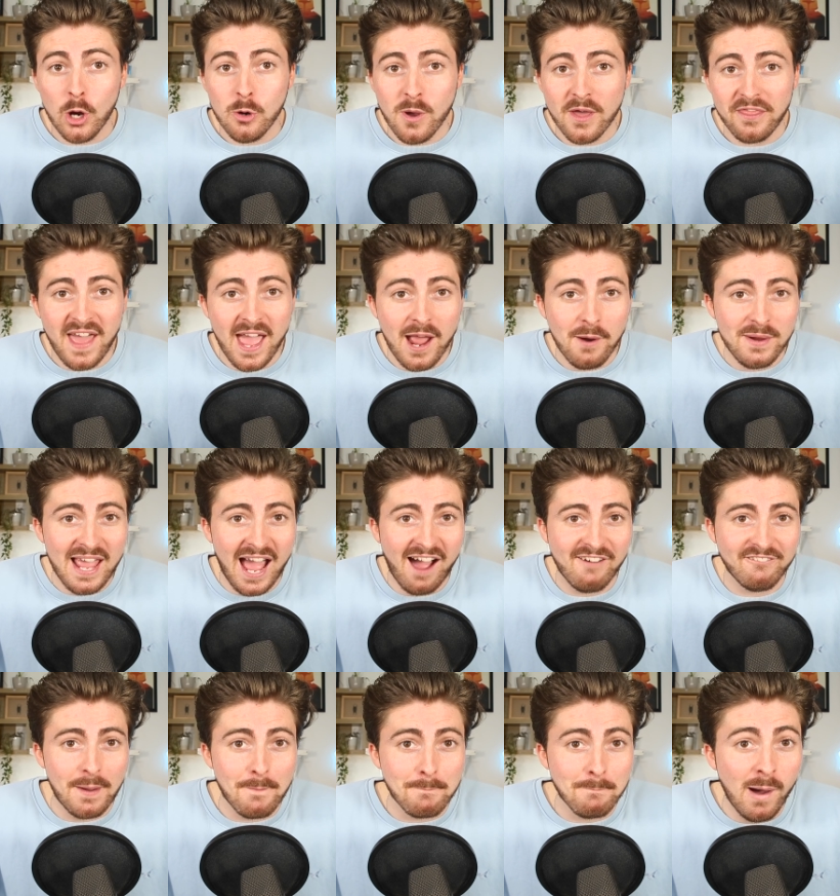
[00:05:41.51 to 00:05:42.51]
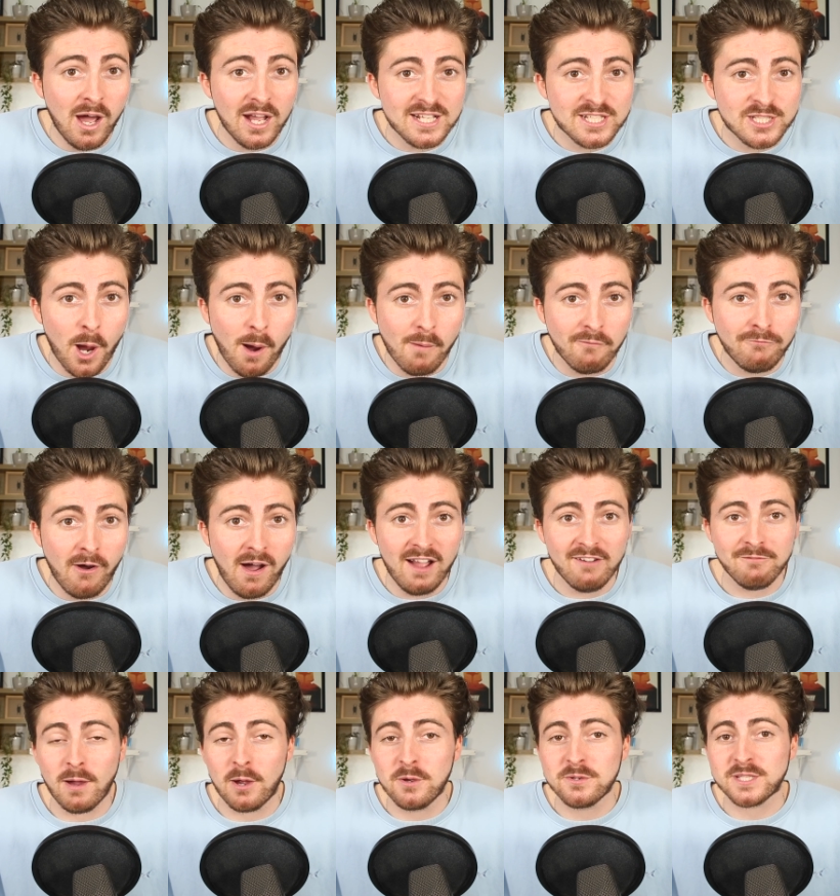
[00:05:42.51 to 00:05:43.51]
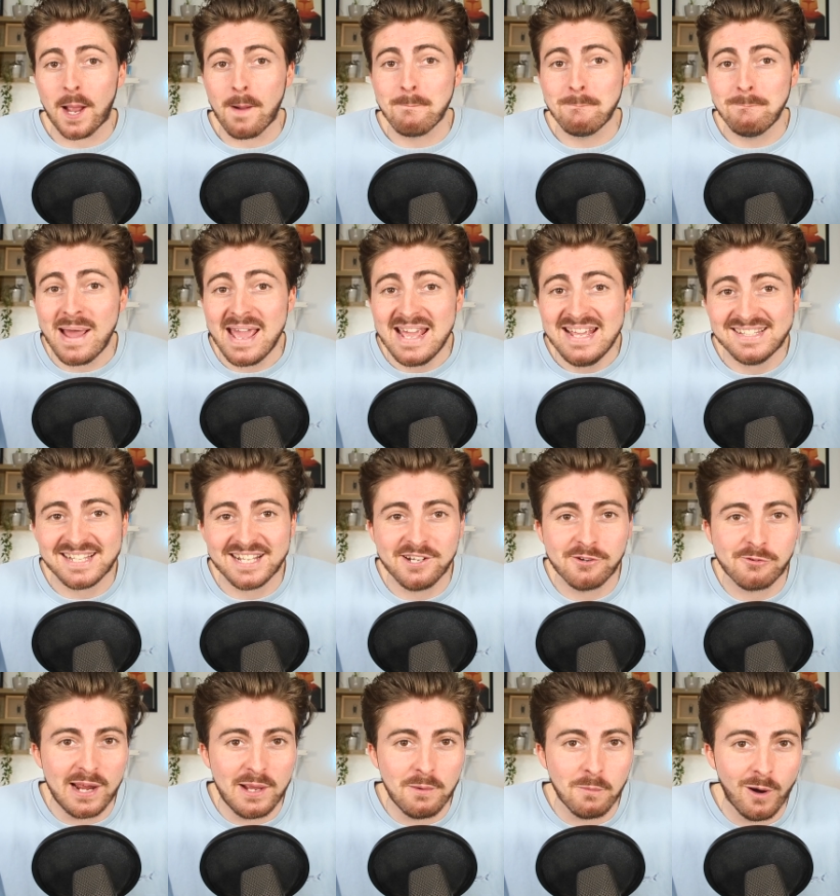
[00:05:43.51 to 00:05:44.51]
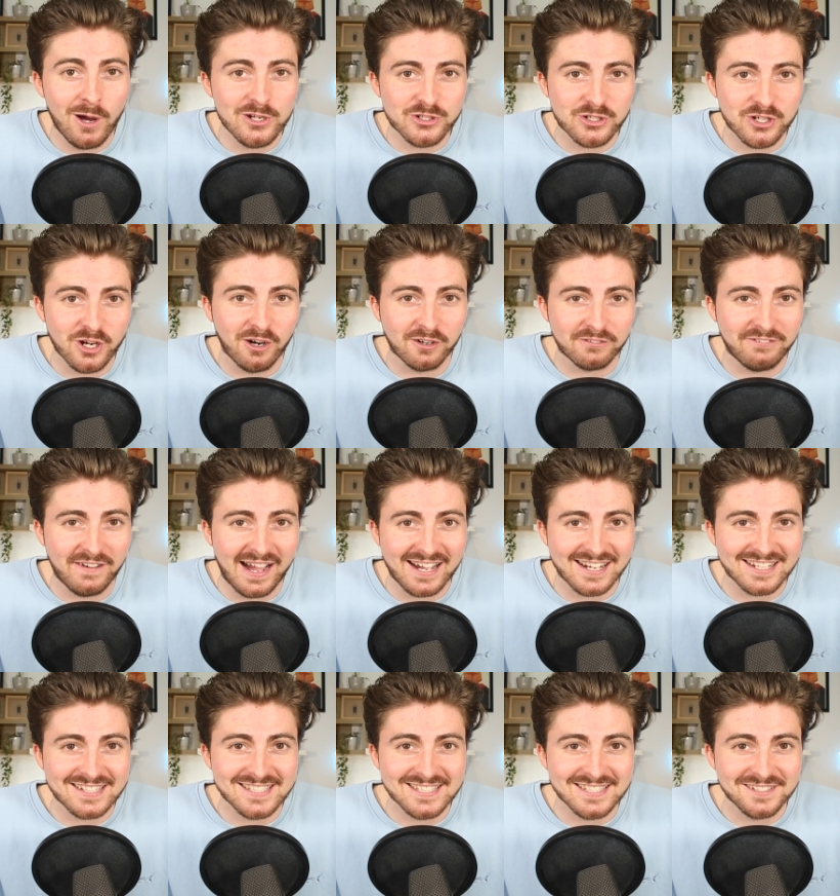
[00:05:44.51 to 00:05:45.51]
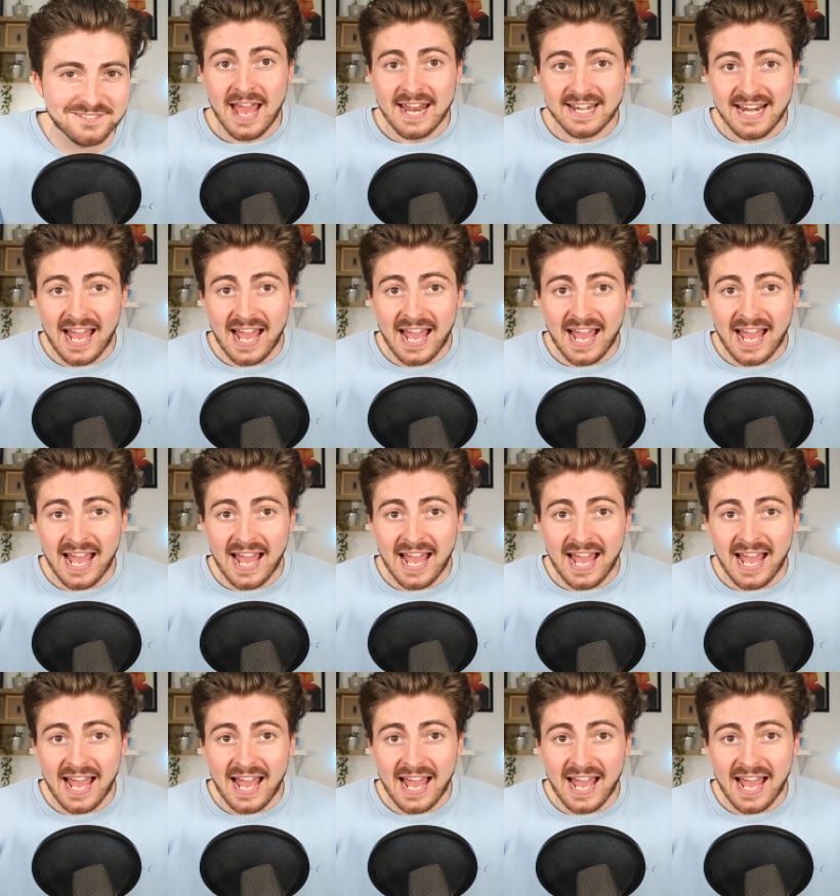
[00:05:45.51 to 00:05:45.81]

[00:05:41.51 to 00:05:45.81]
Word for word: So there we have it, my top five most amazing great white shark facts.